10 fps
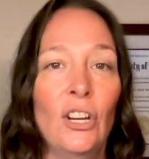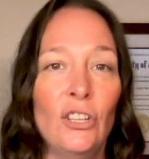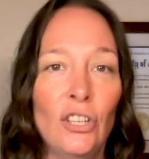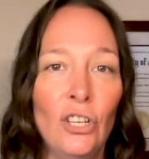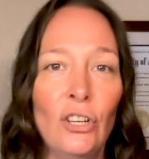
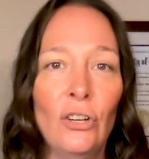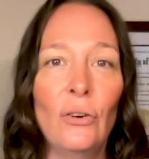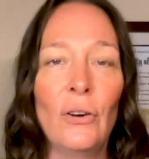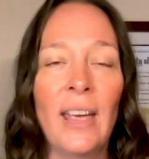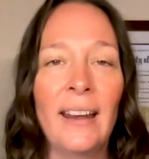
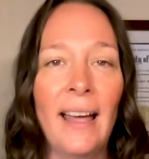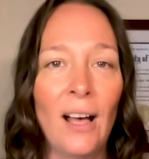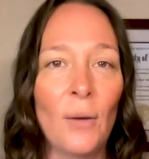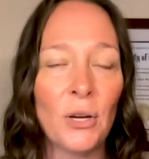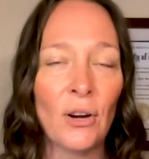you can
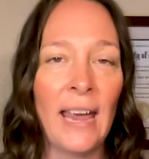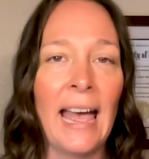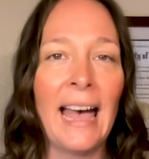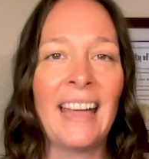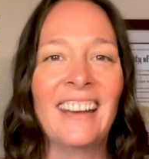help your
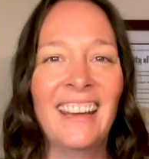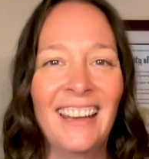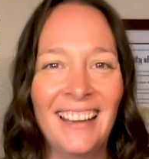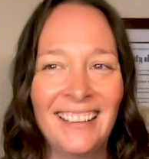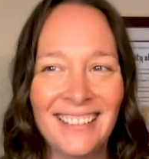cat
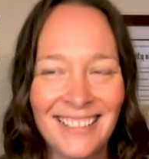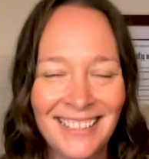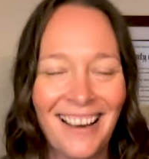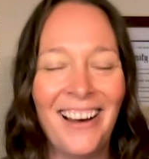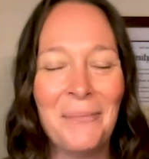
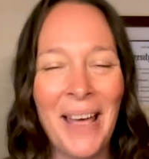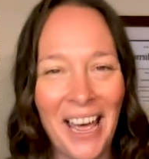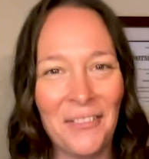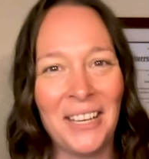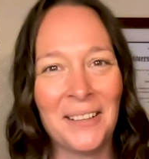stop
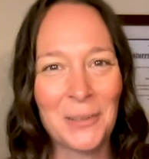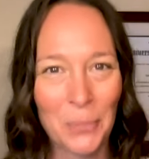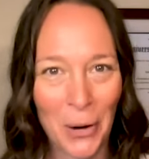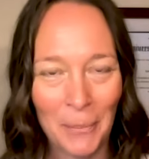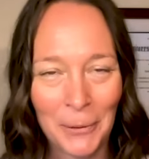having this
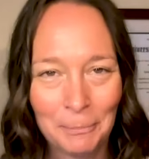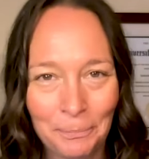problem.